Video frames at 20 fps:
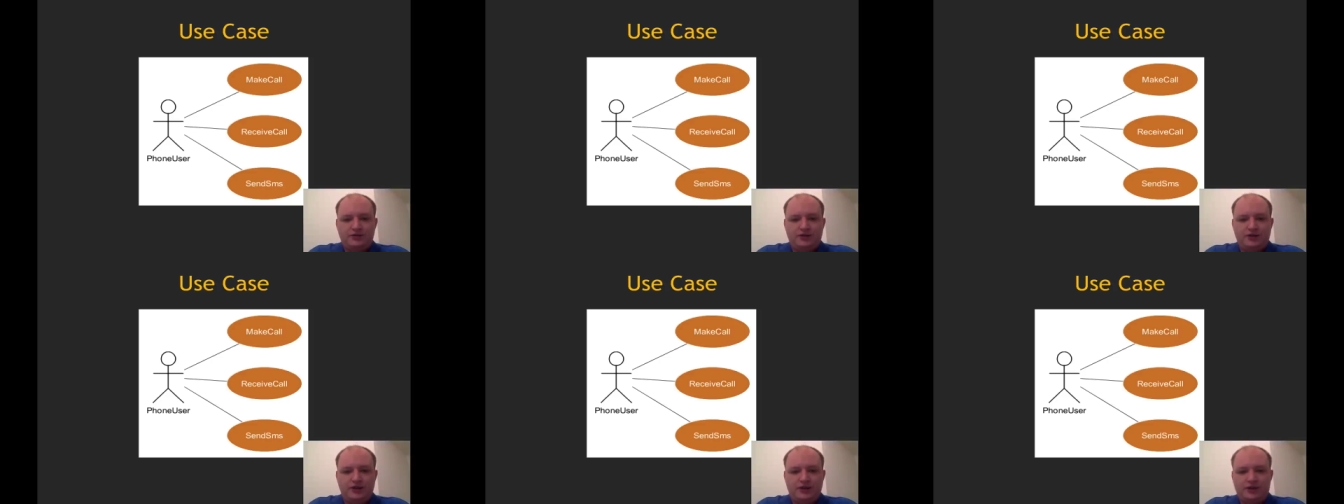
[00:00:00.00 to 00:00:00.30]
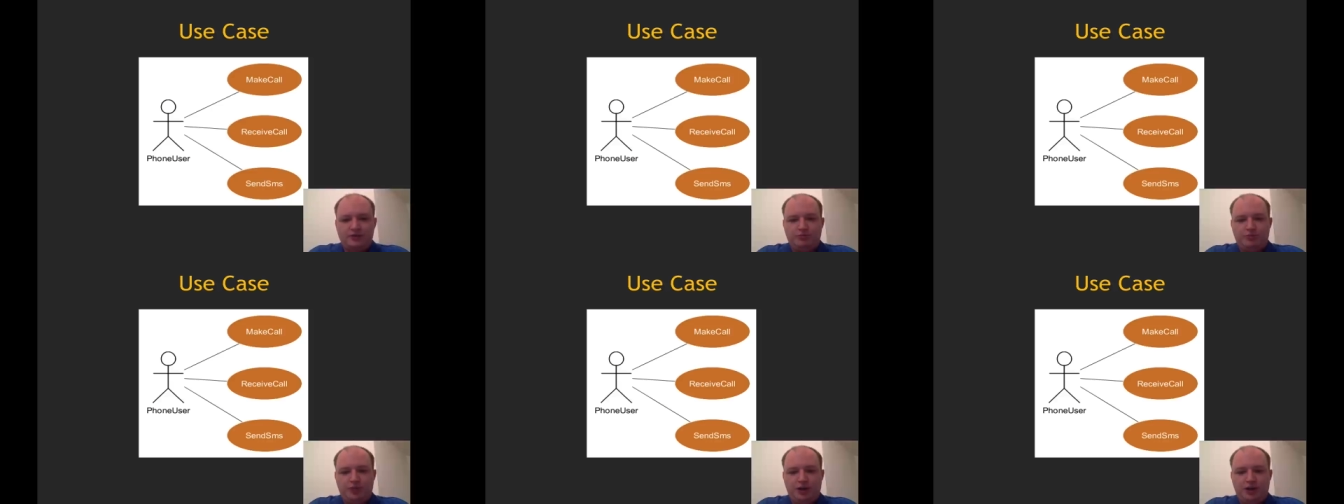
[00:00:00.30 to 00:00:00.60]

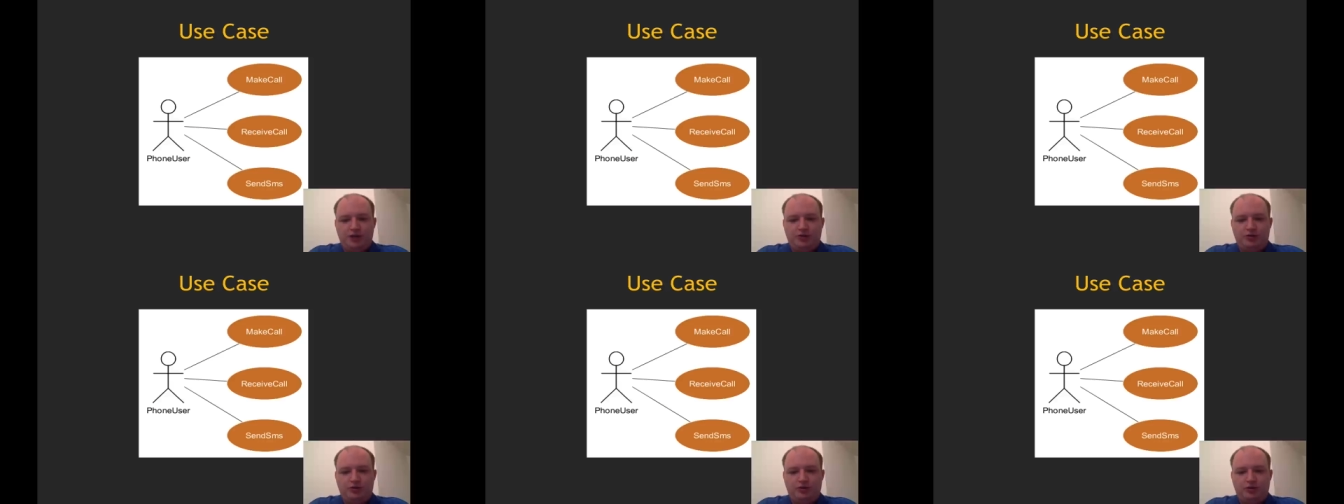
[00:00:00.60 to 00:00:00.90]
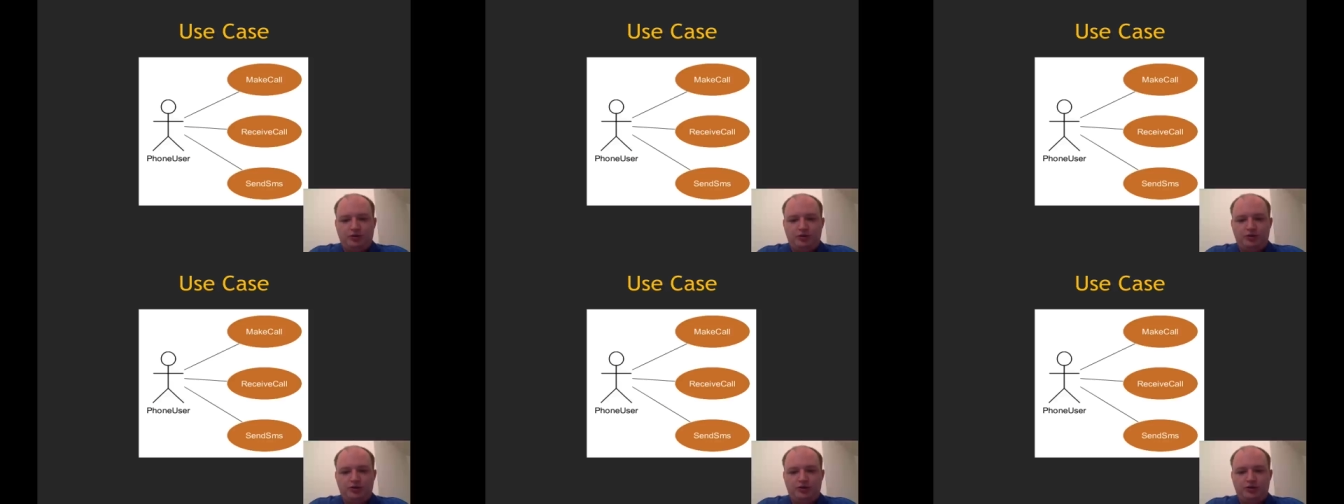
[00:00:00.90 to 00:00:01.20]
like make
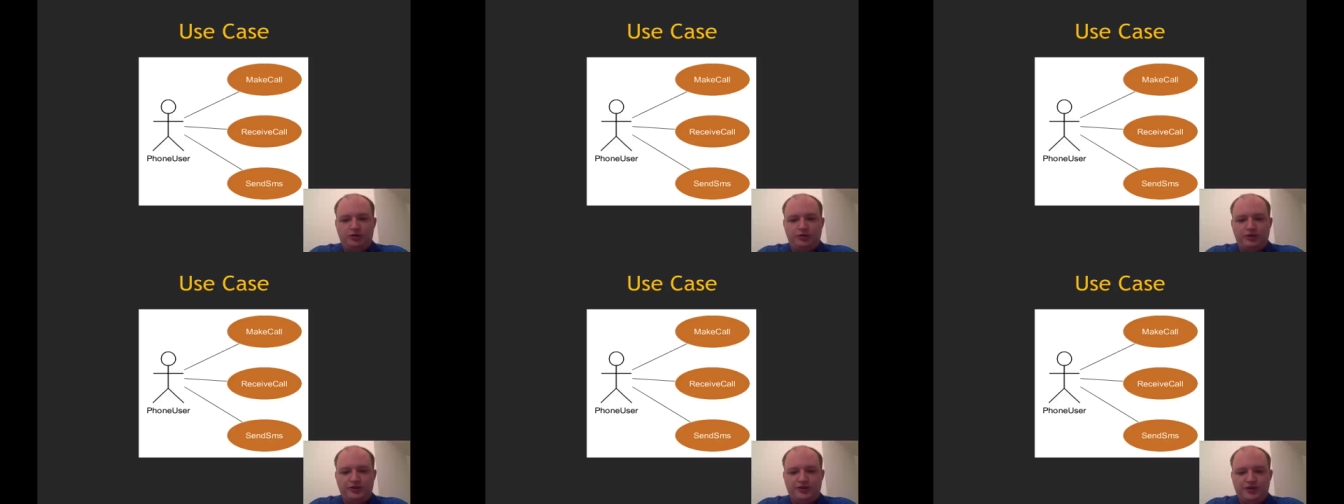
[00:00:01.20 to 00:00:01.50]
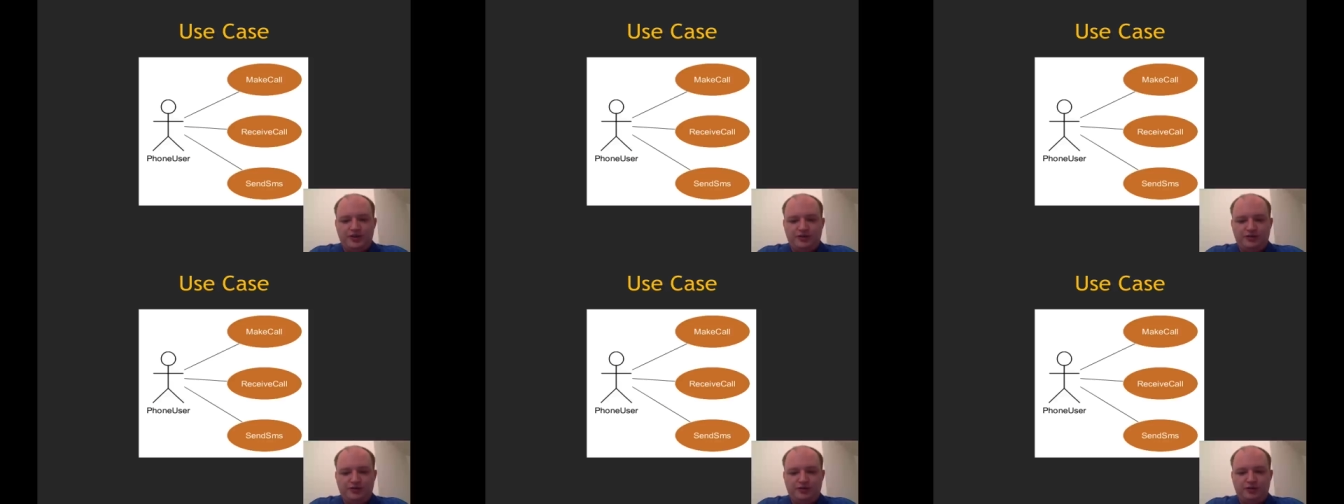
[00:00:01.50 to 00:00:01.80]
call,
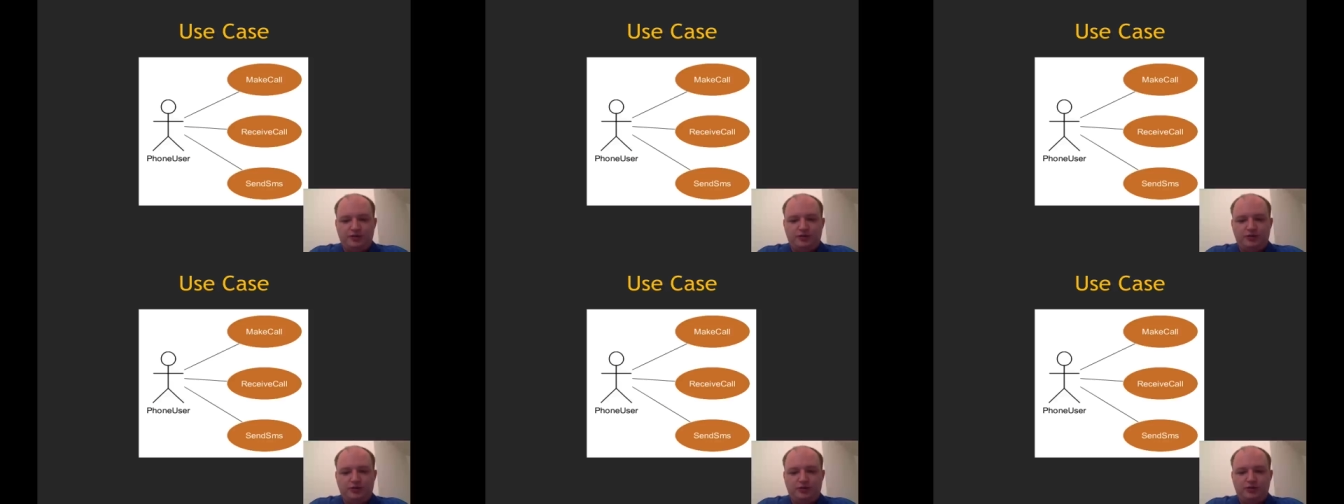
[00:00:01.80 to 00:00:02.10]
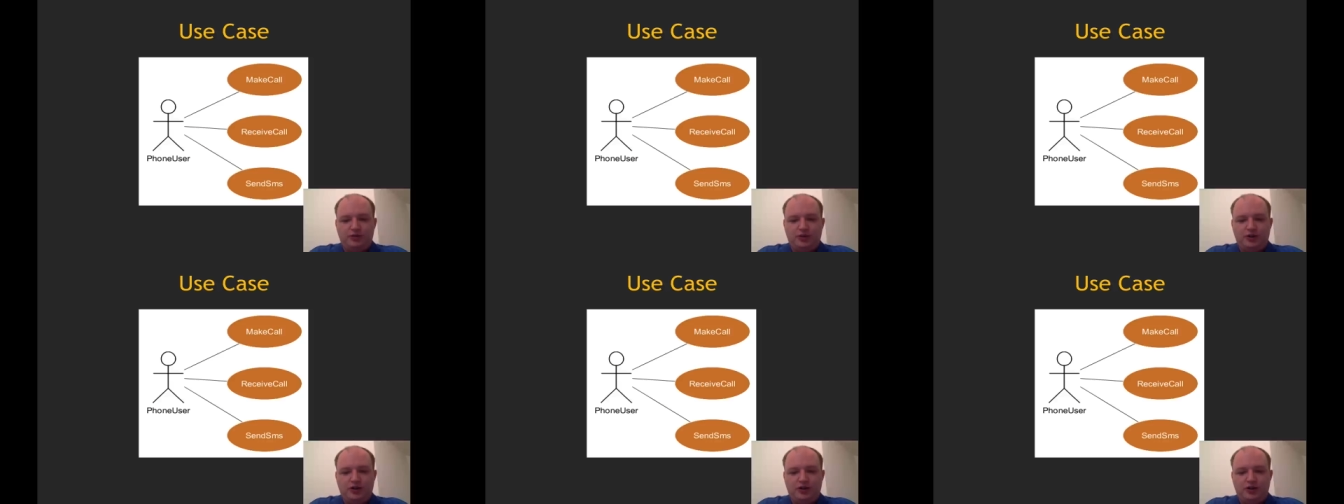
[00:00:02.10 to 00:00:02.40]
receive
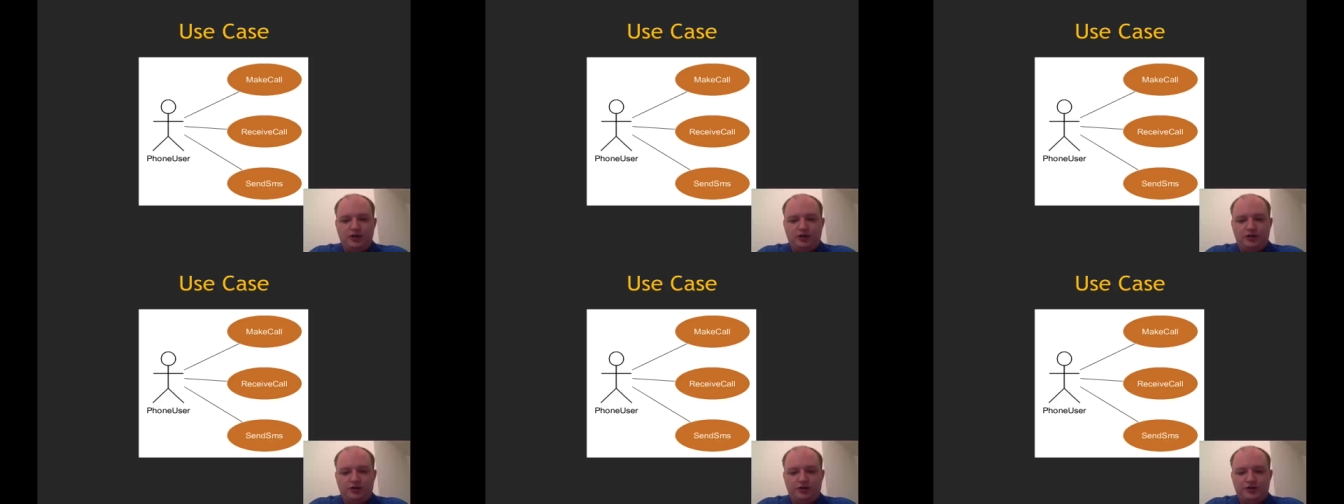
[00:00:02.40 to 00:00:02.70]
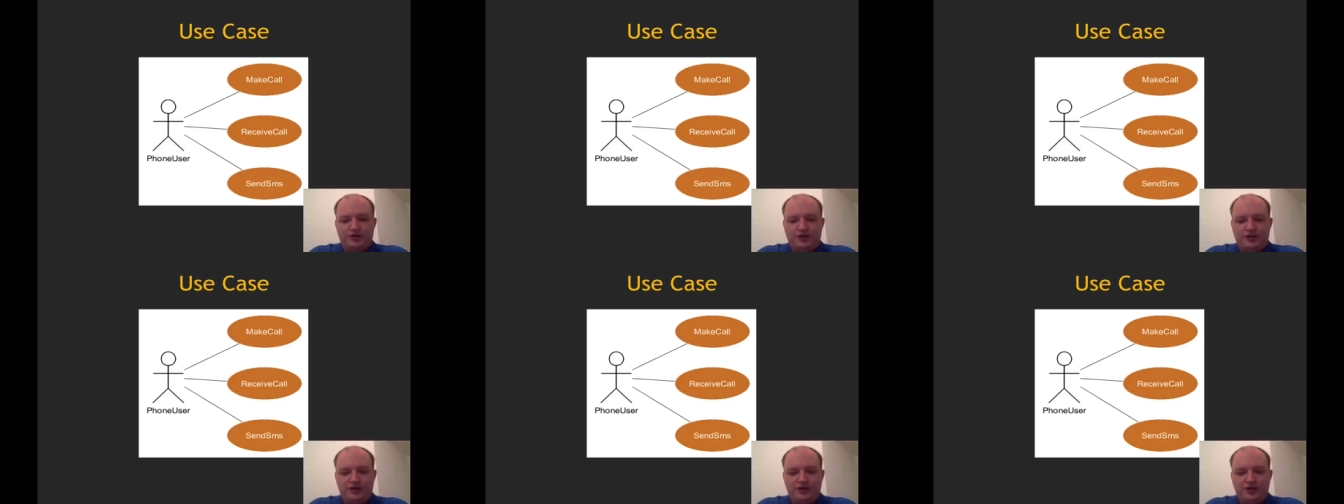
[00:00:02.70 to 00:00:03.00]
call, or
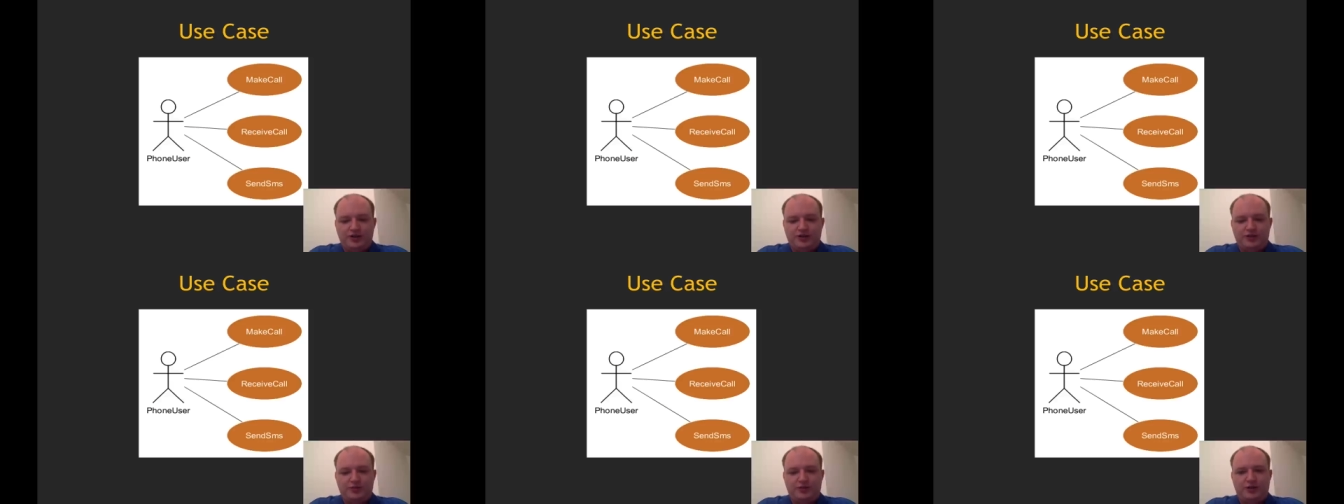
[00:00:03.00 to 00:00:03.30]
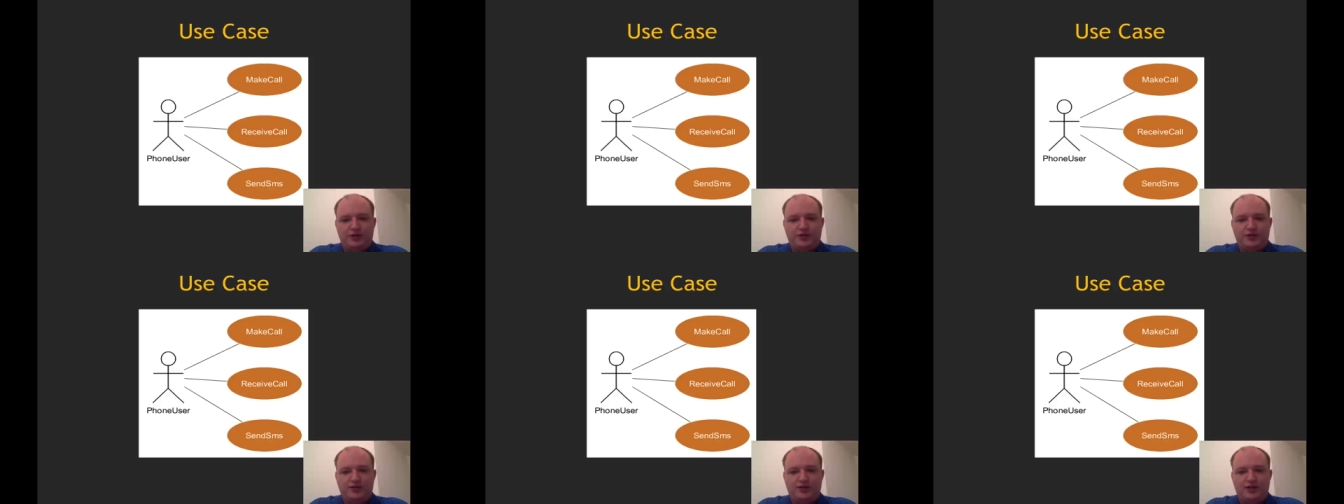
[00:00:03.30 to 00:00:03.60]
send
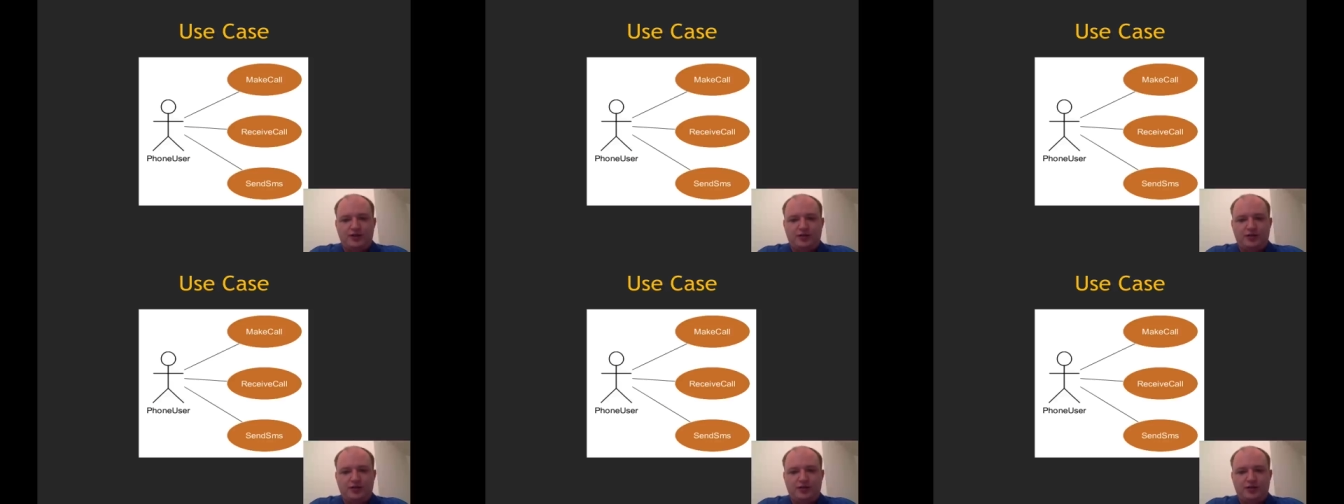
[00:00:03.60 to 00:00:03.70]
SMS.